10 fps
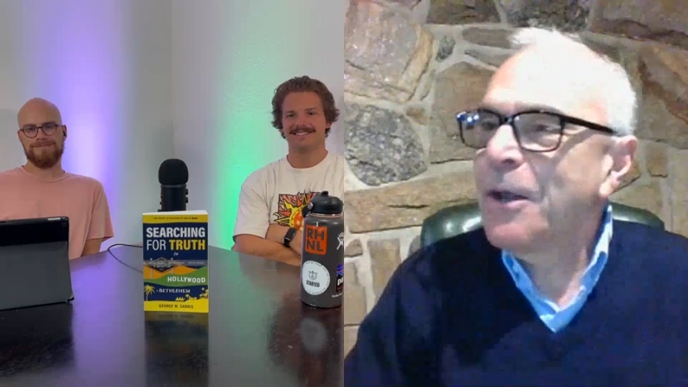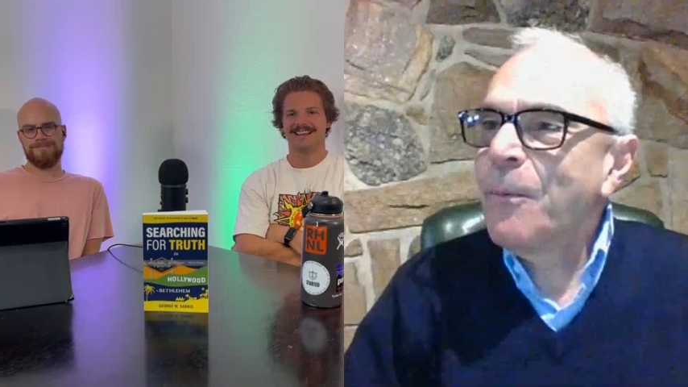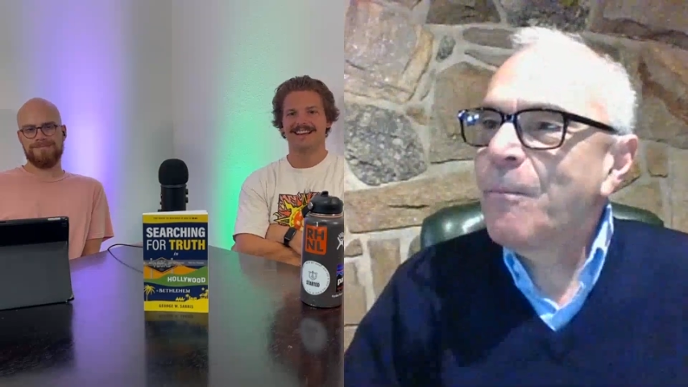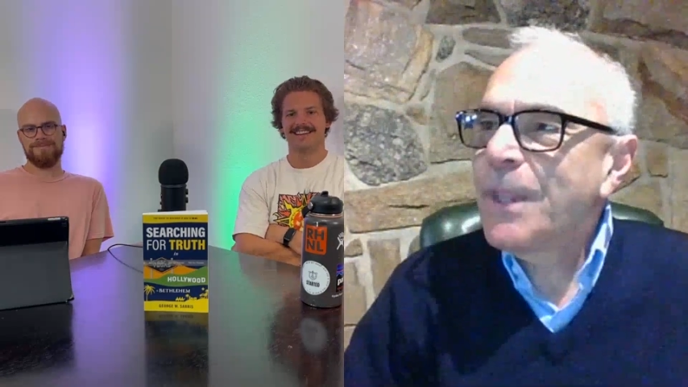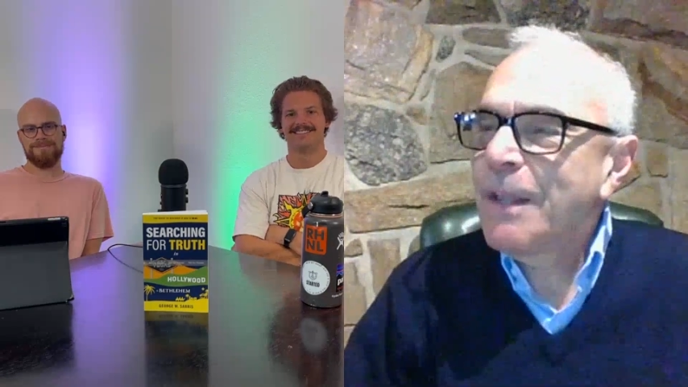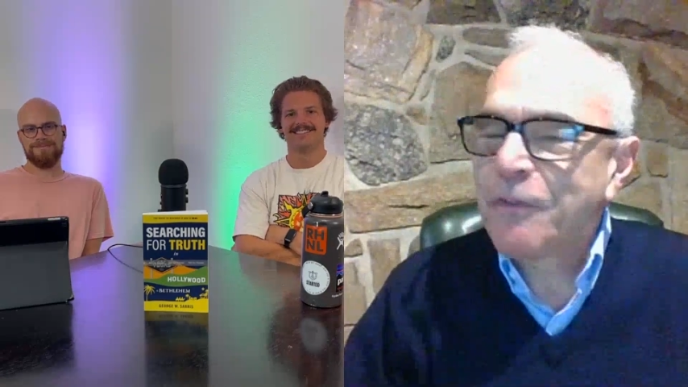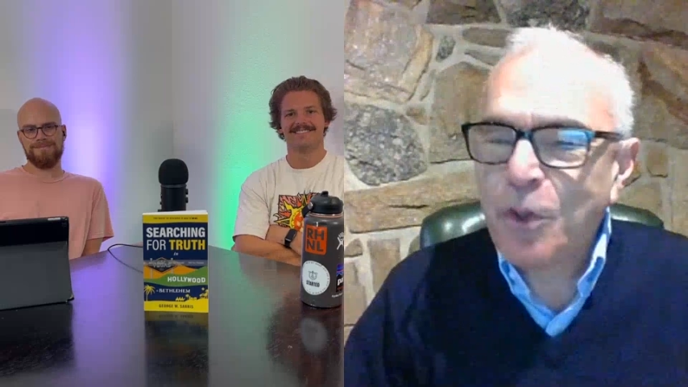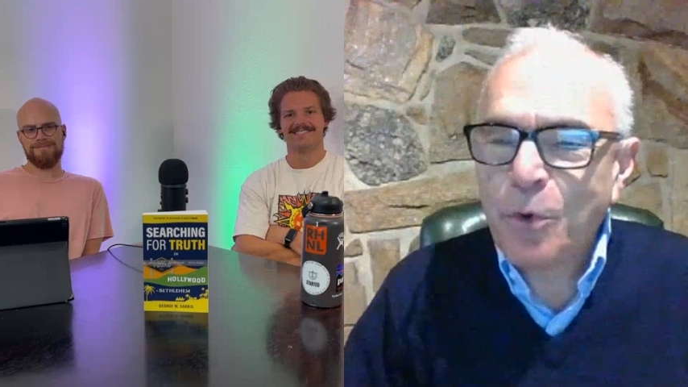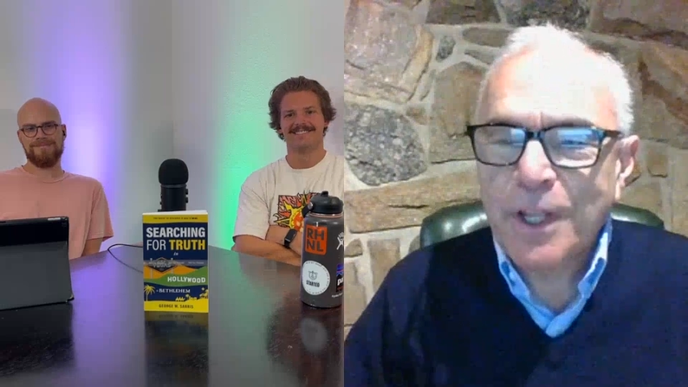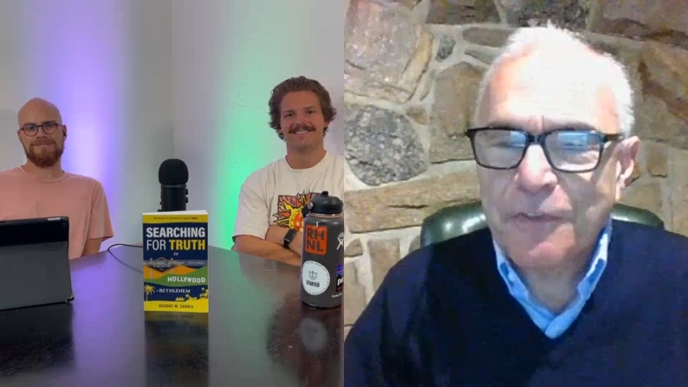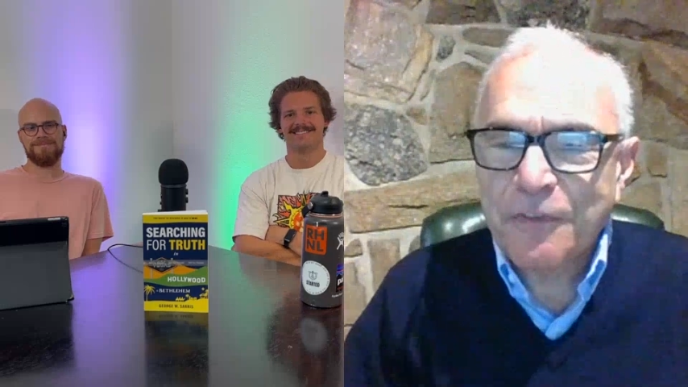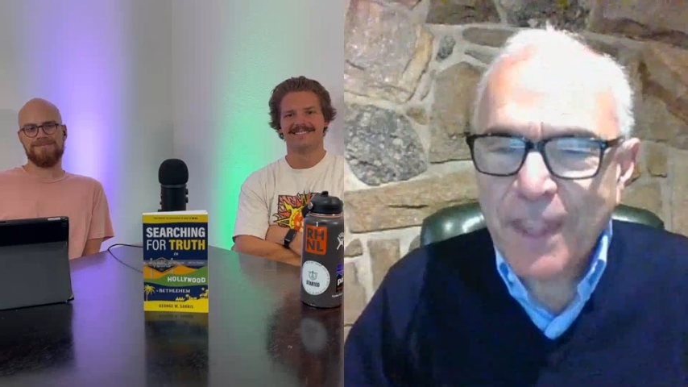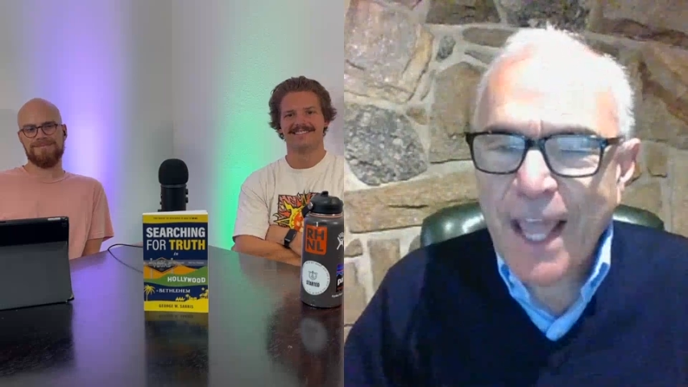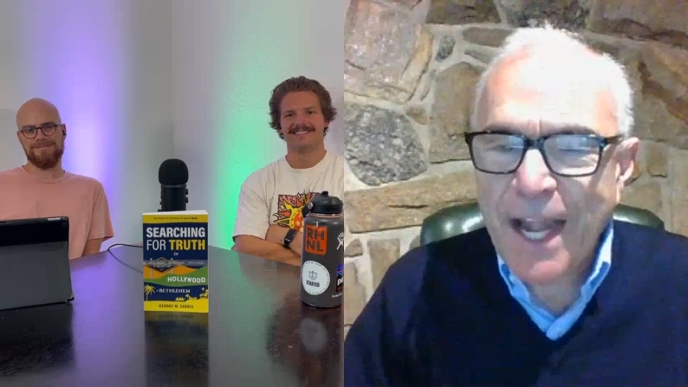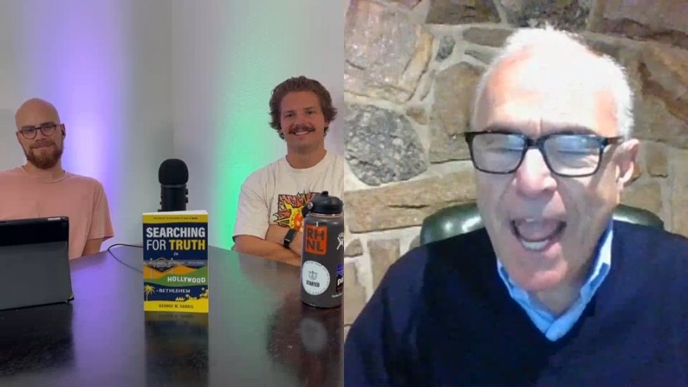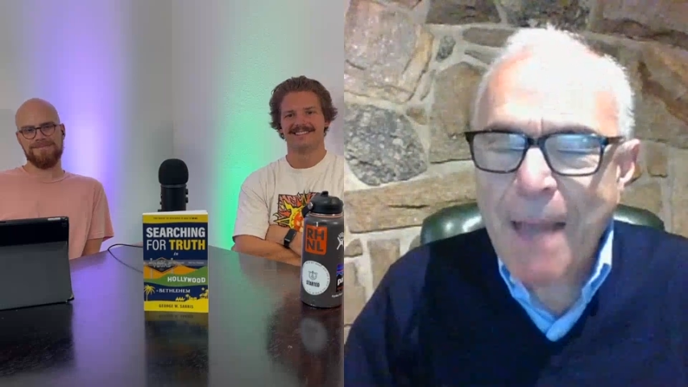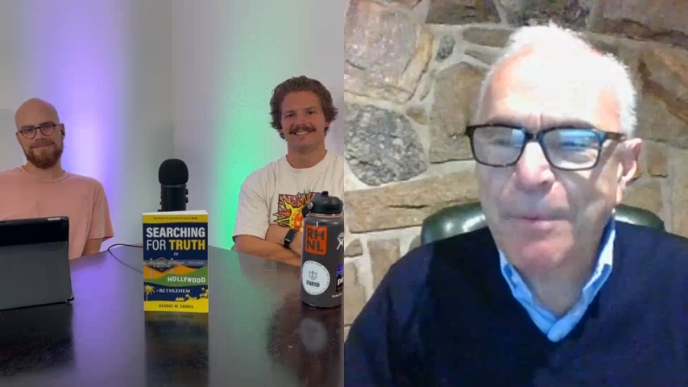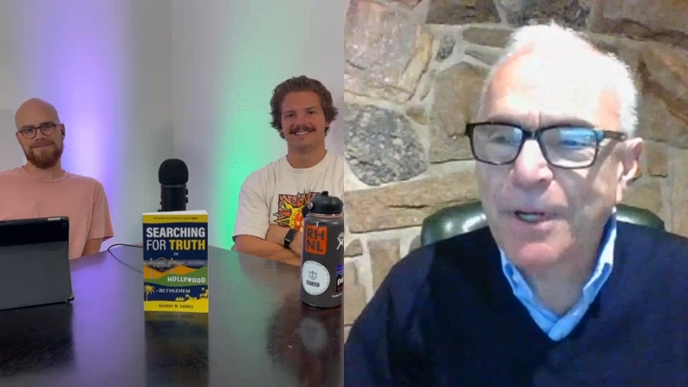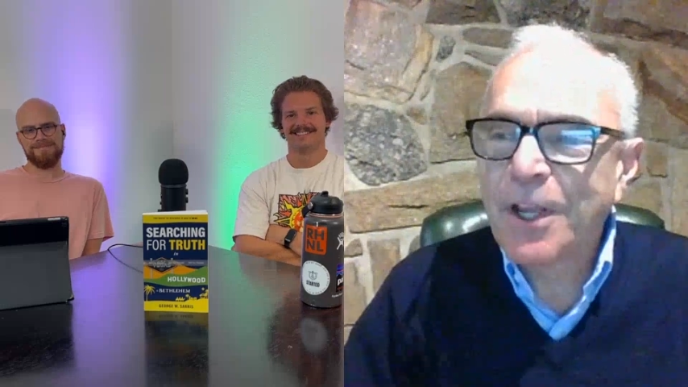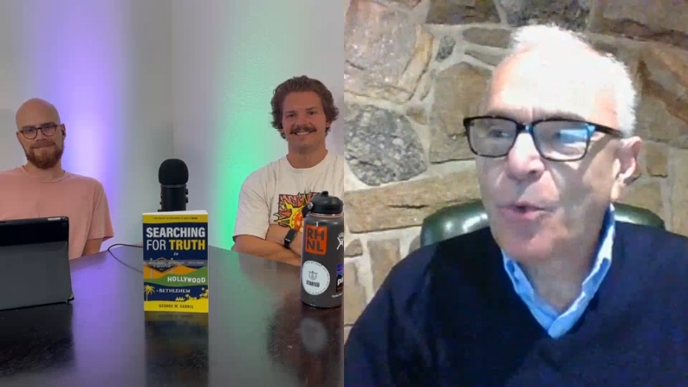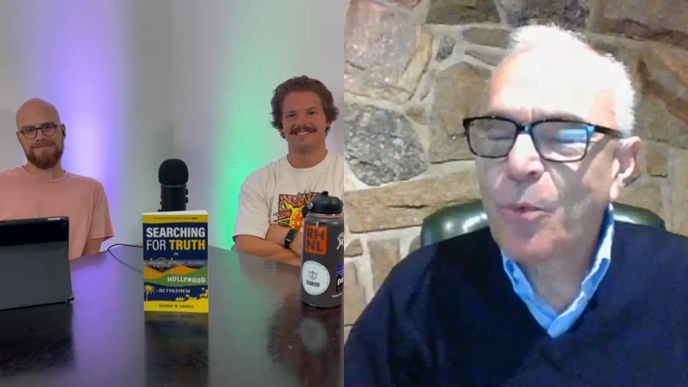Speaker 1: yeah if that had happened